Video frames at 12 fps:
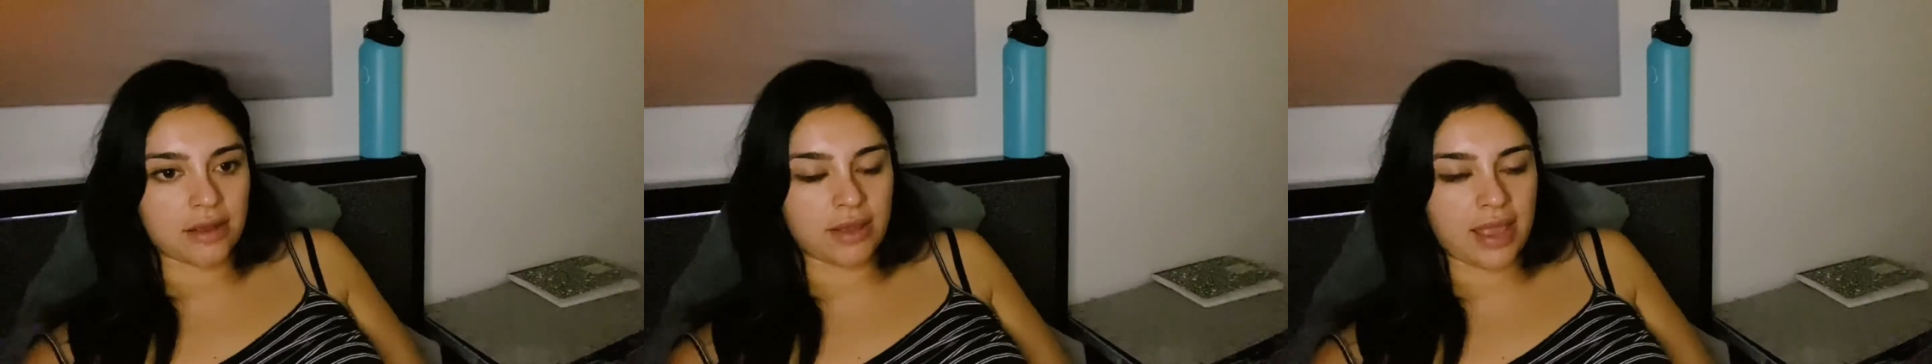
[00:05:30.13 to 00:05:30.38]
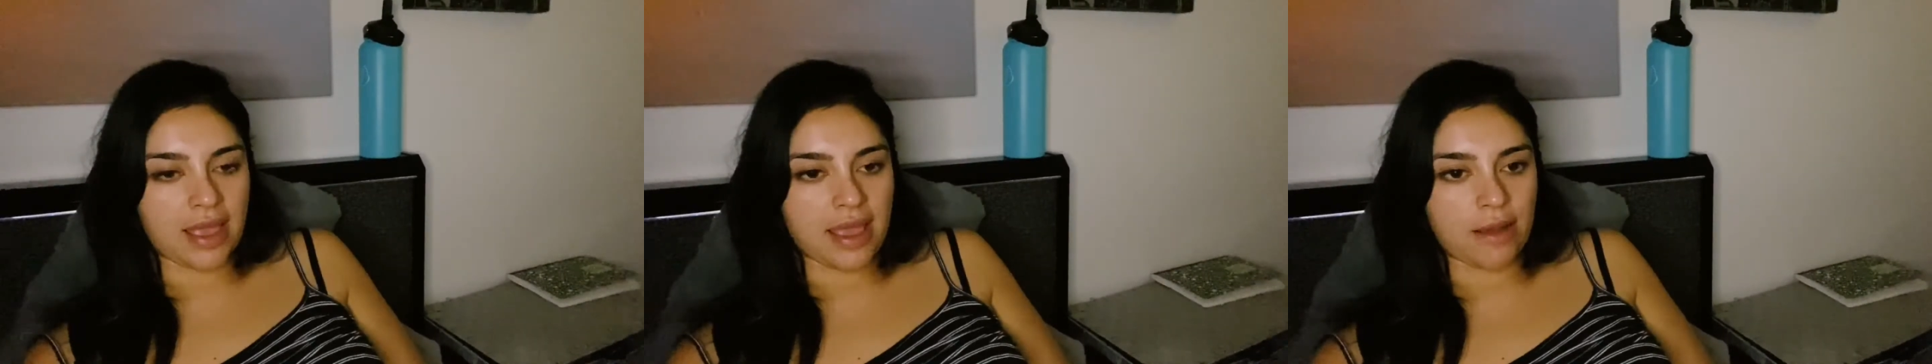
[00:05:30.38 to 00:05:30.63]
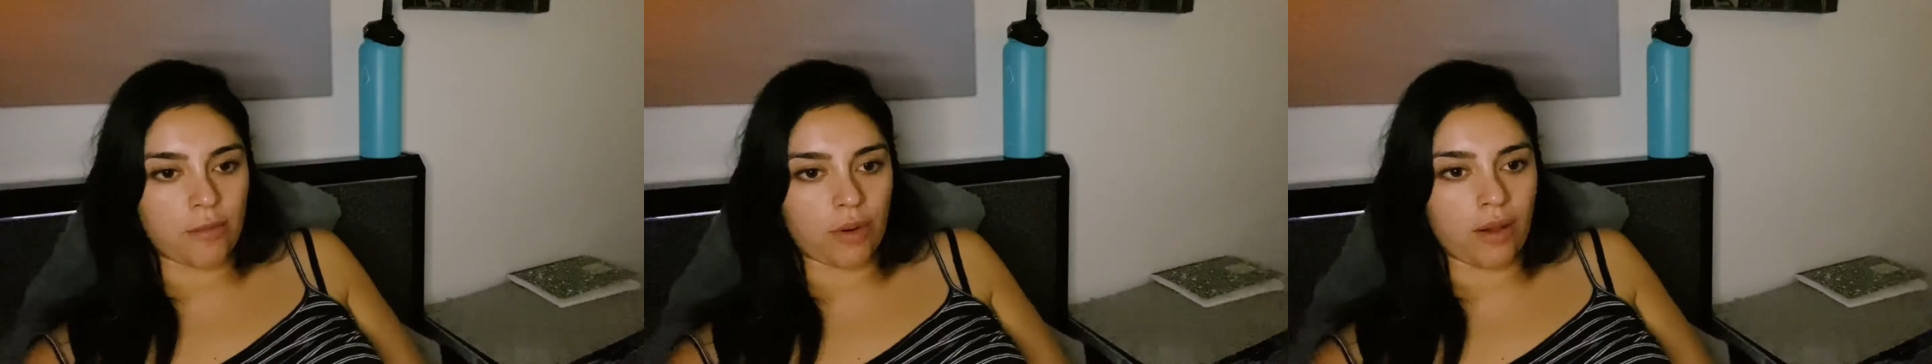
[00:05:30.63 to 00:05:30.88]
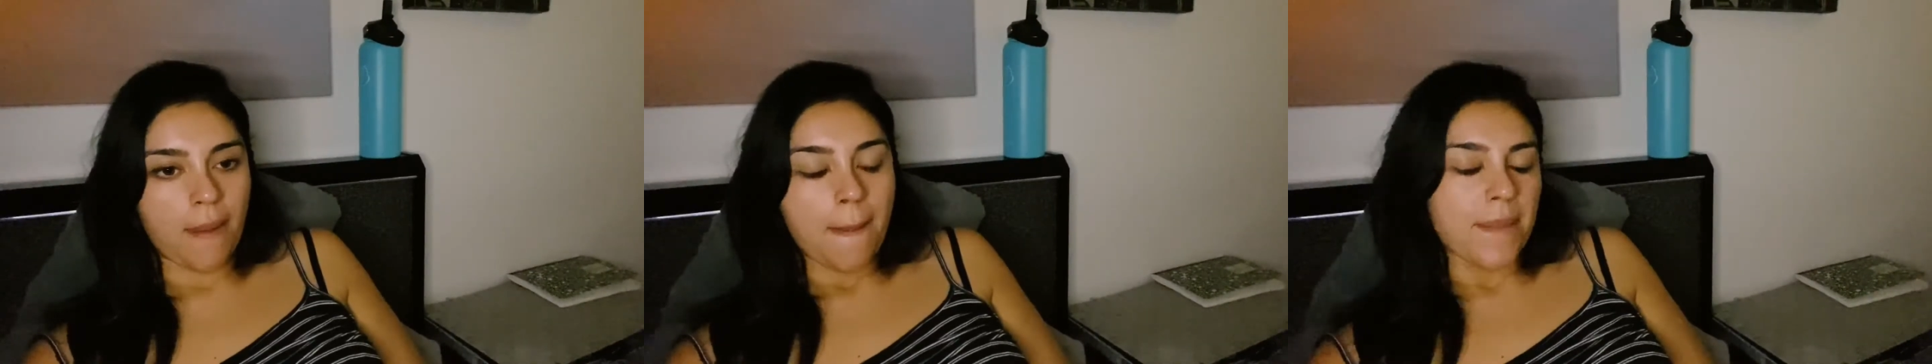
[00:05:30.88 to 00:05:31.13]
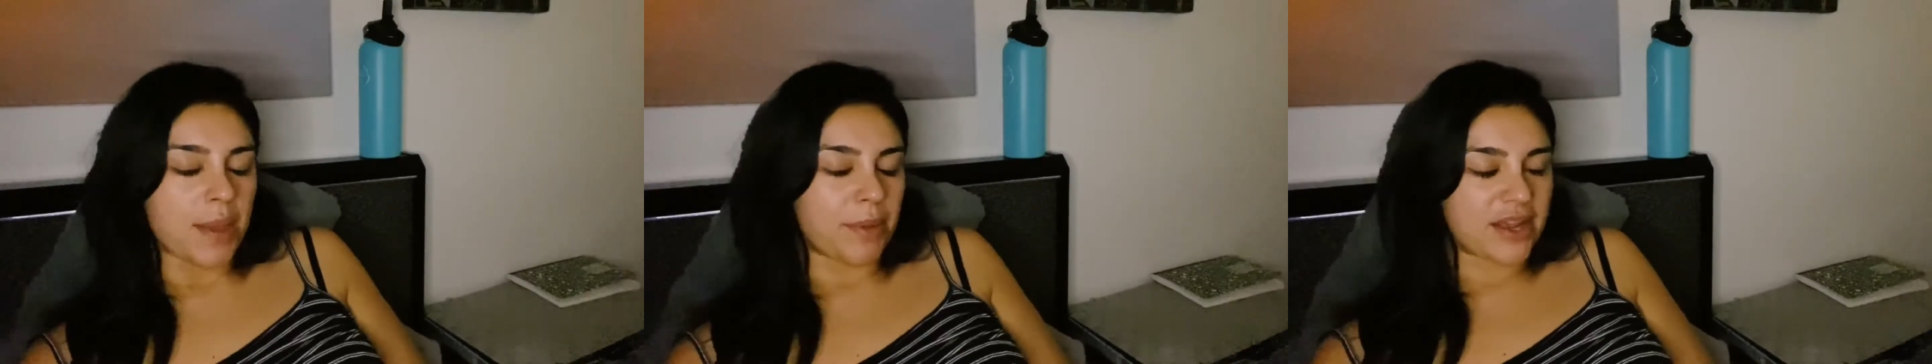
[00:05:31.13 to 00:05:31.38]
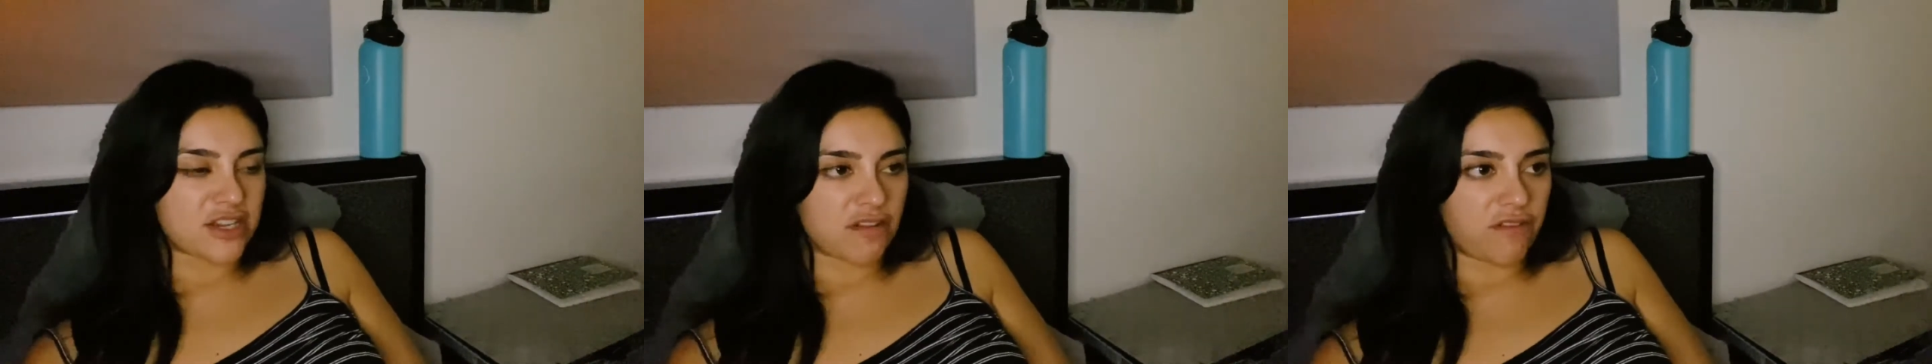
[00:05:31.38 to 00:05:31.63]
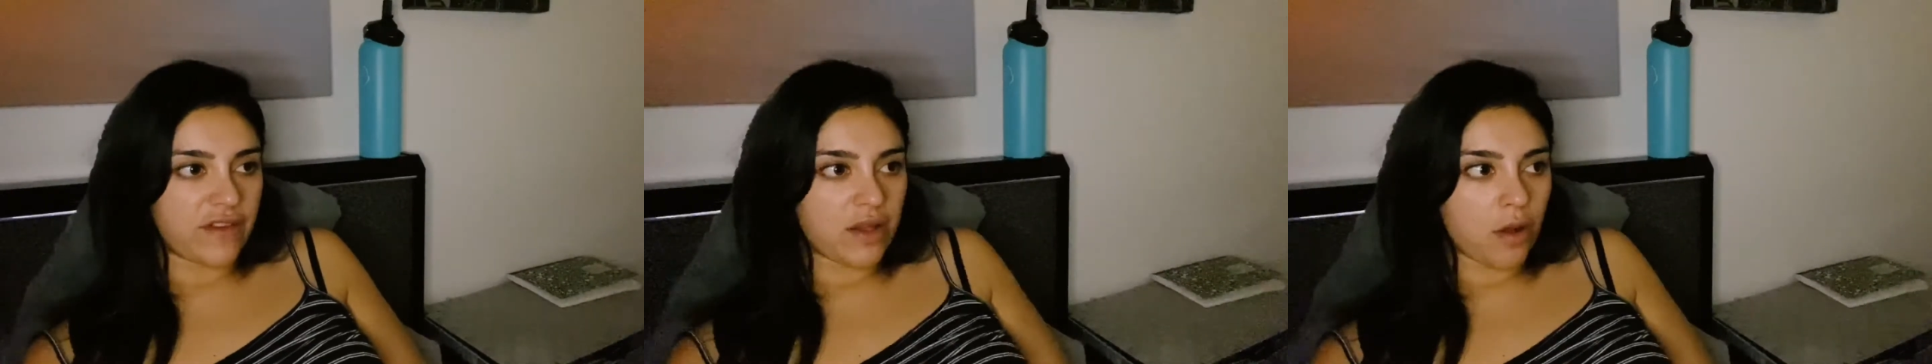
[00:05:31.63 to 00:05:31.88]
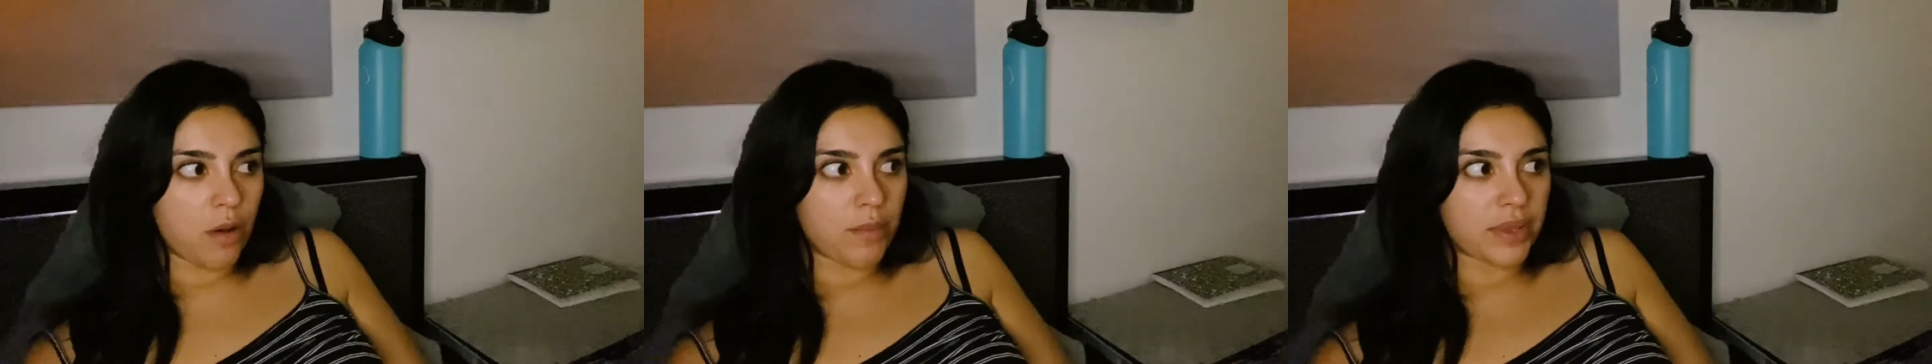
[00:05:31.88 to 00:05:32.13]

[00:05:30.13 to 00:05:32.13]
okay, well, maybe I should film.